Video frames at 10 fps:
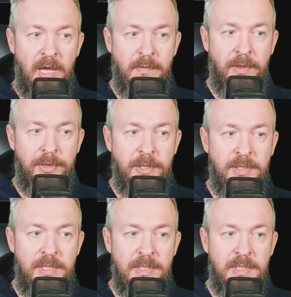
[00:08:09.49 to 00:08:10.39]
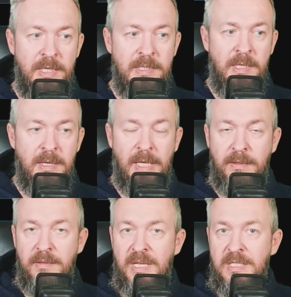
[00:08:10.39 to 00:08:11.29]
Every 30, 60,
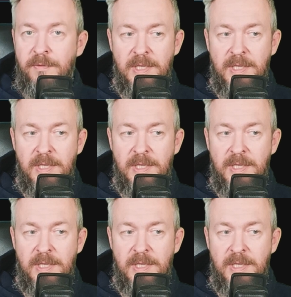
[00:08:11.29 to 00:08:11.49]
90 days.